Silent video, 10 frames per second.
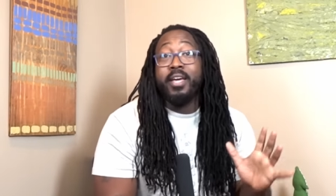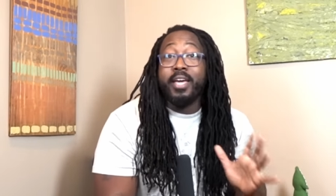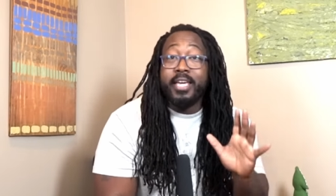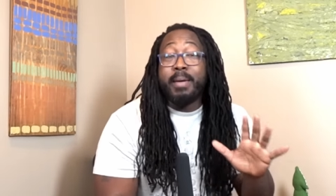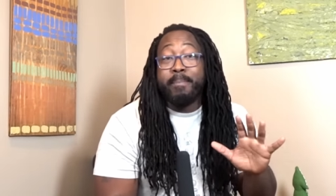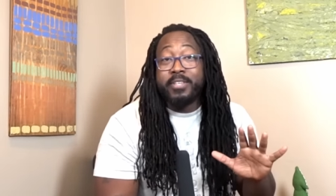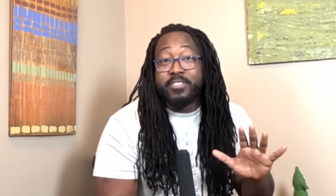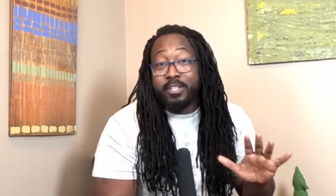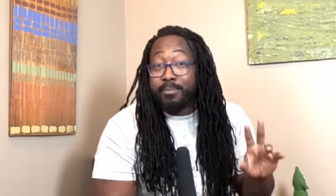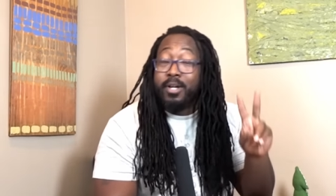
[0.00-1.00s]
he admits
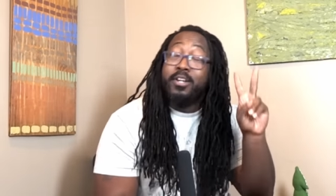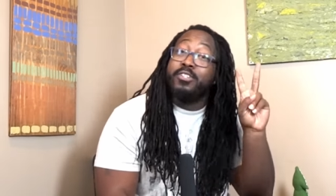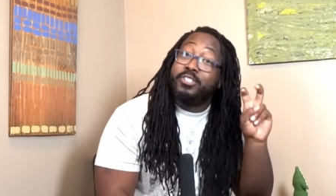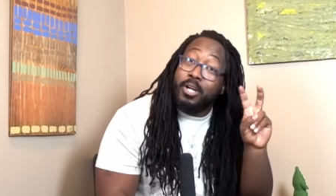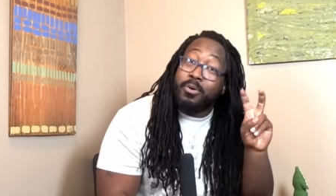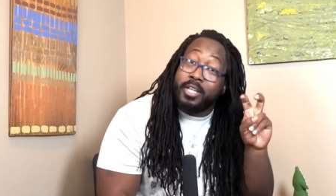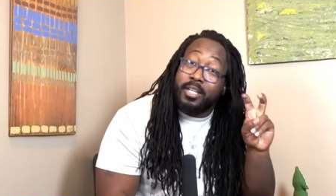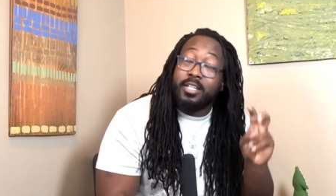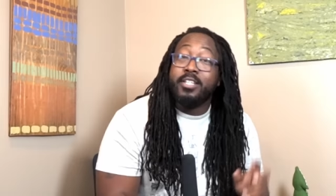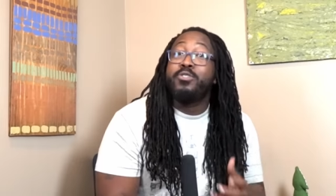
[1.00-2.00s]
them
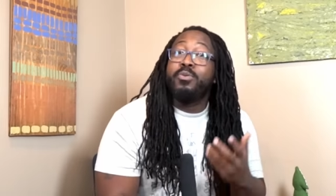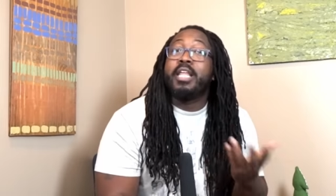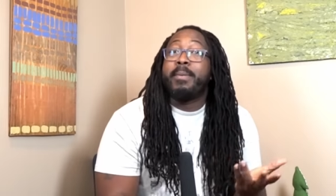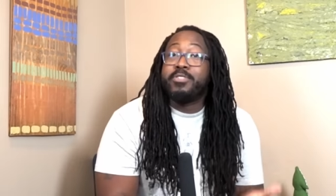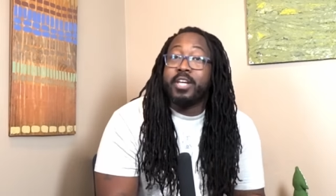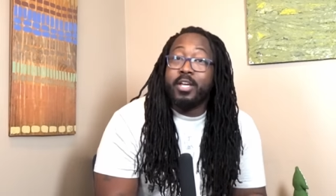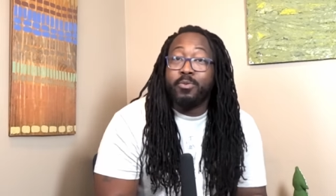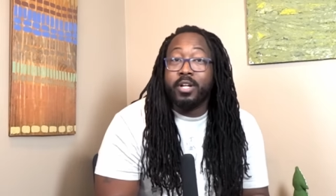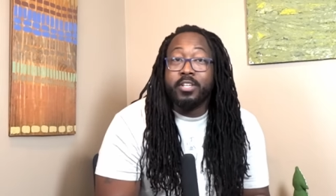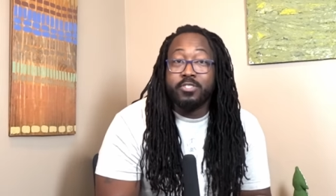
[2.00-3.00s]
jokingly to lampshade
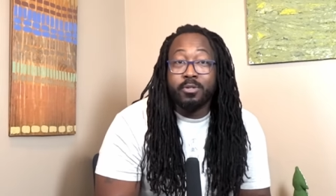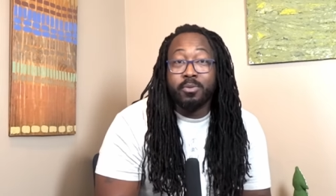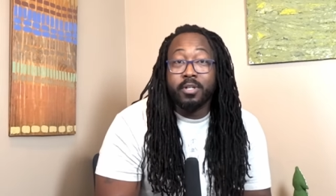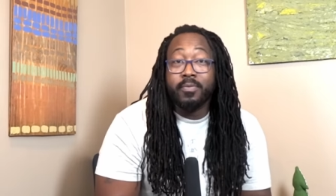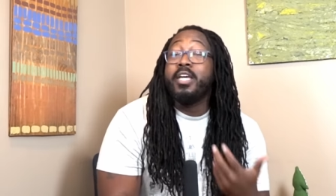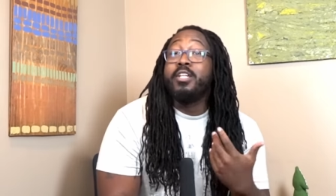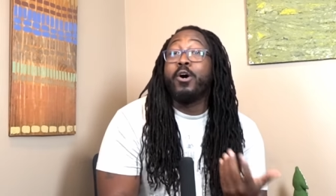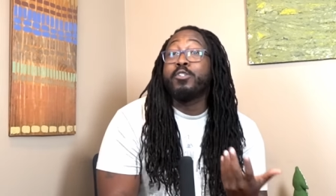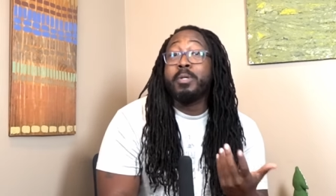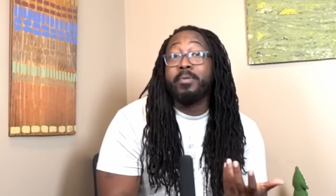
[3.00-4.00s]
what he's doing. He
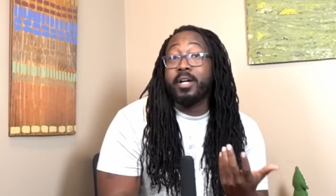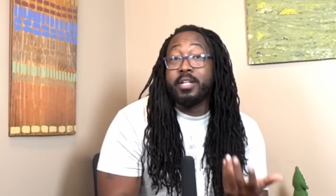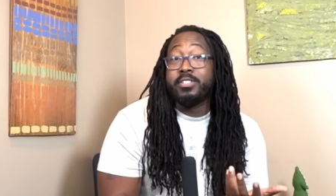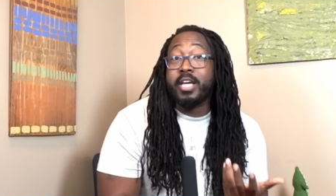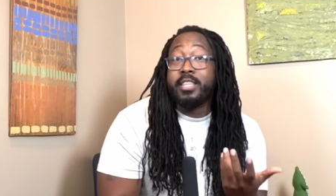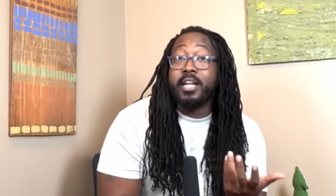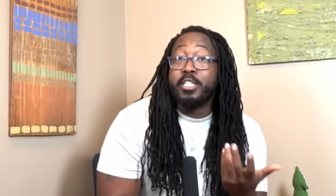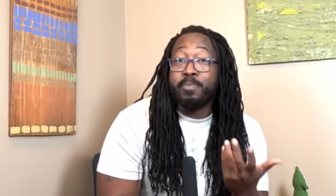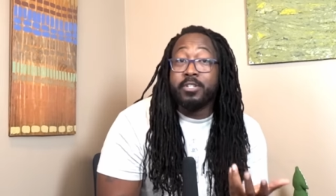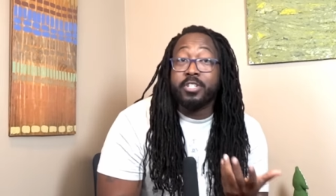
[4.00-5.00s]
knows people are gonna say that
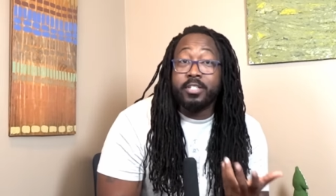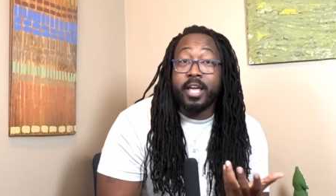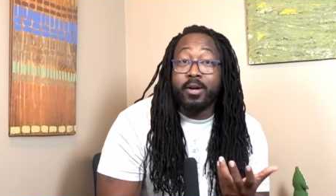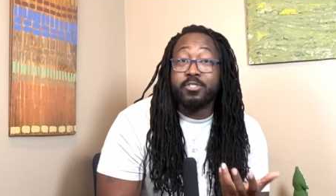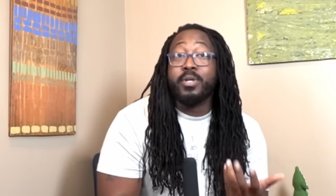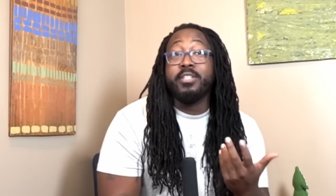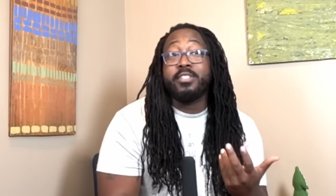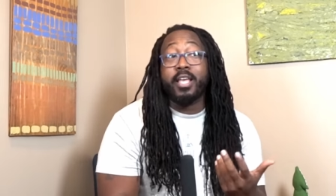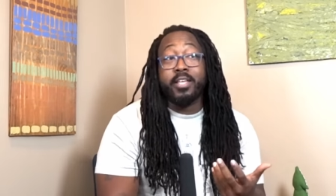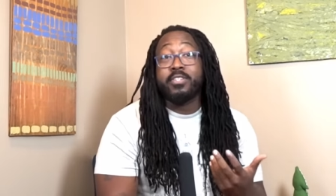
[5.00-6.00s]
he's punching down, so he
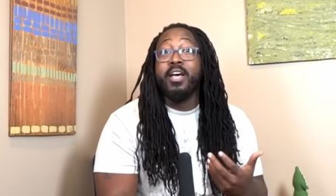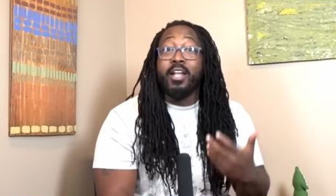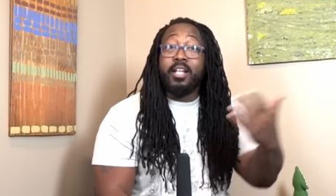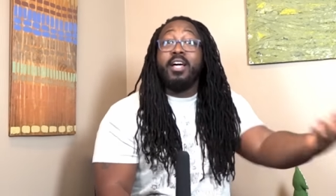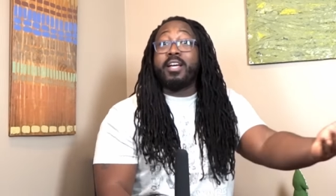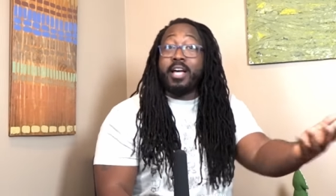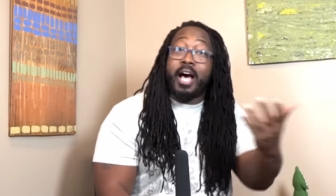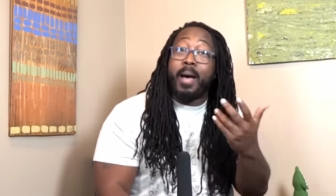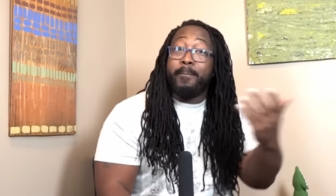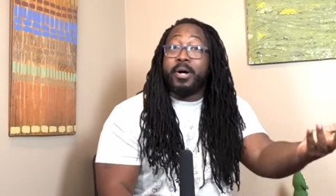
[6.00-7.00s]
says, Look,
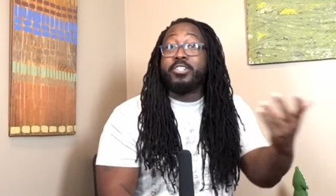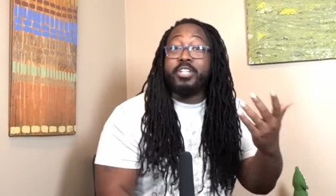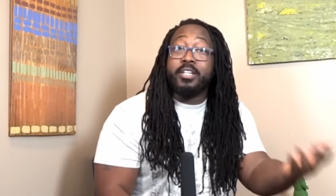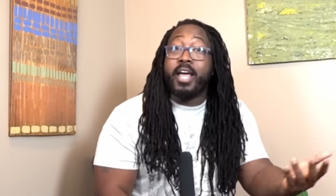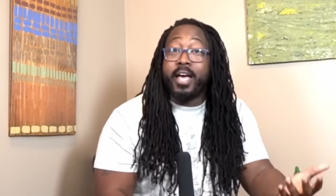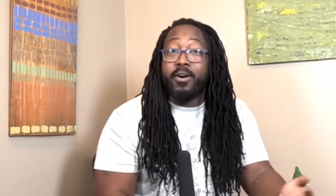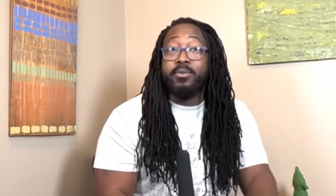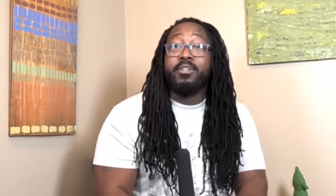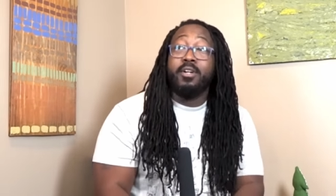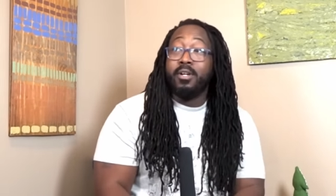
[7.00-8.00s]
I'm punching
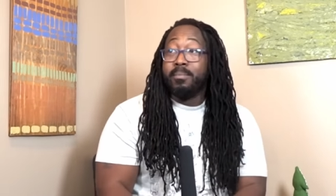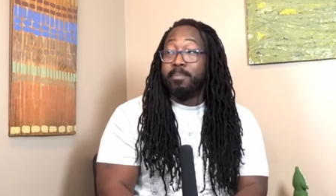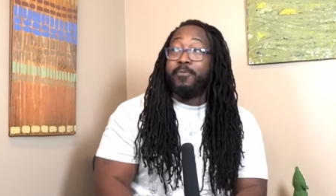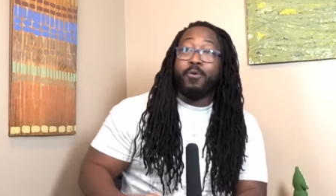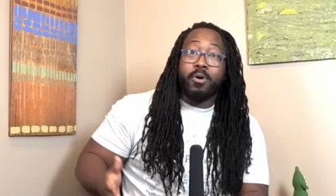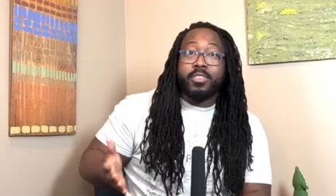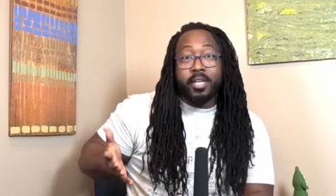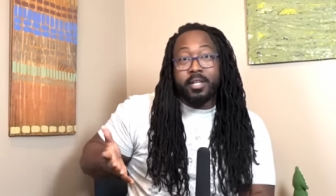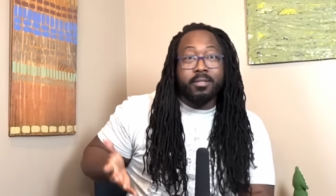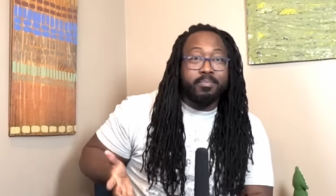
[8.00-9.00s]
down. Before
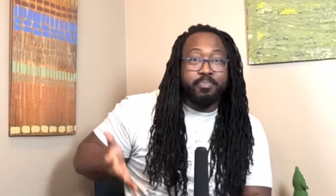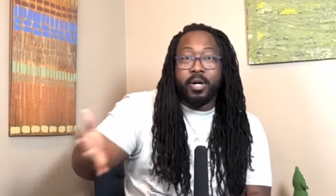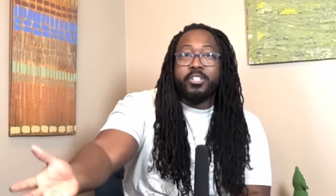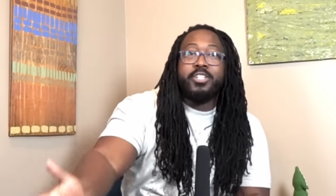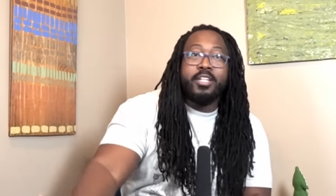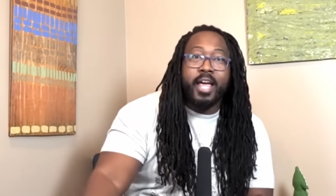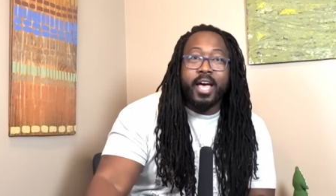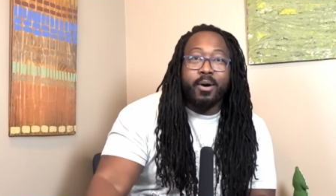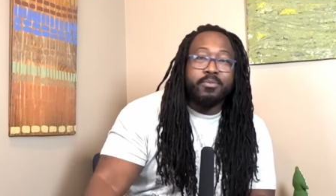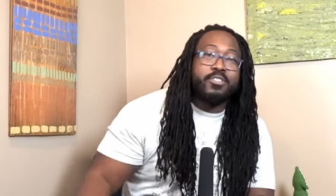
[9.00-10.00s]
then, punching
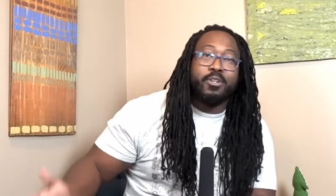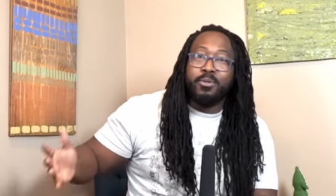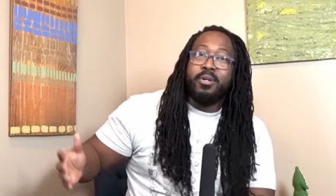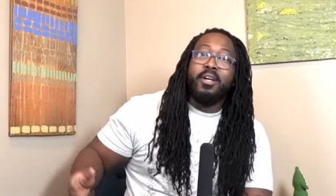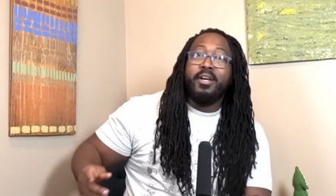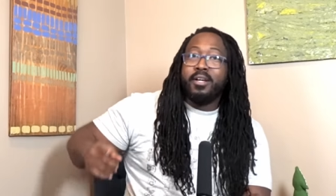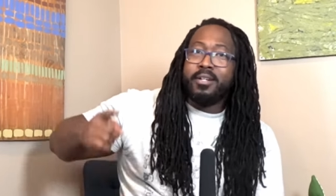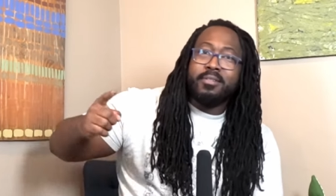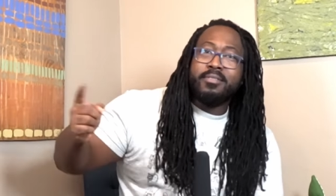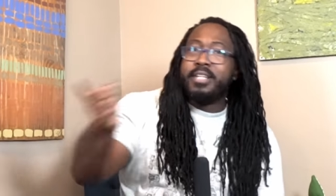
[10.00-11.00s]
down. So
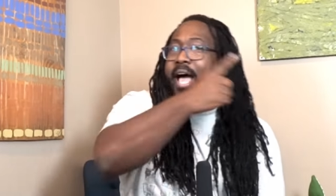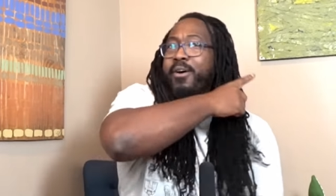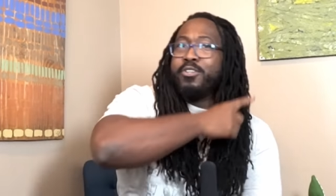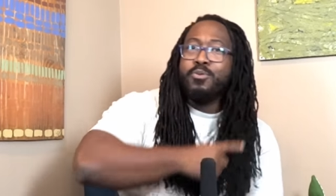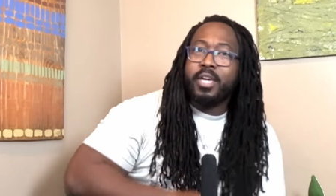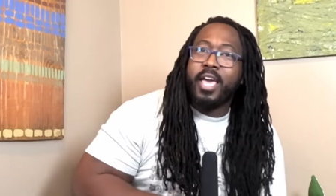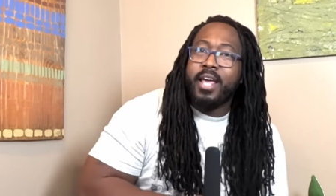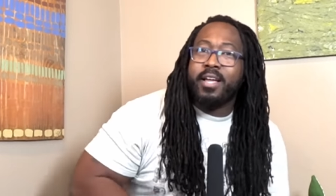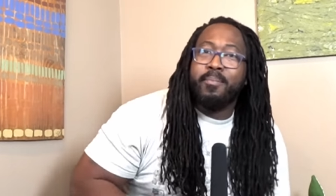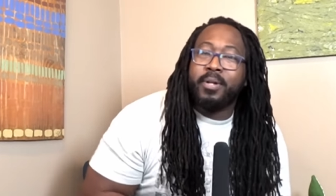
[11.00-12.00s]
now you
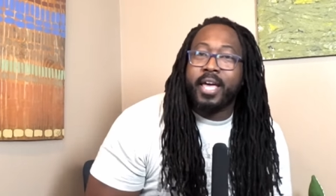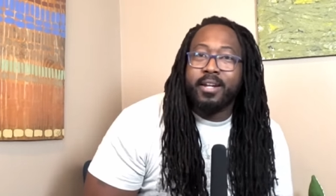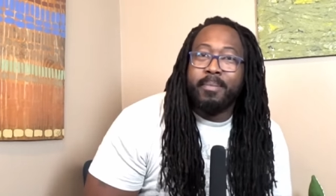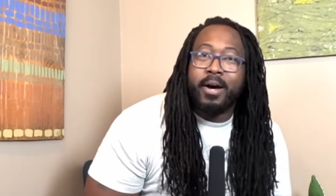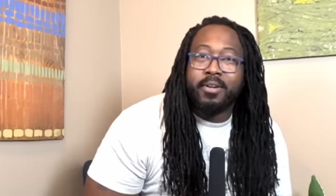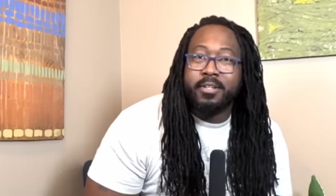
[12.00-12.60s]
can't complain about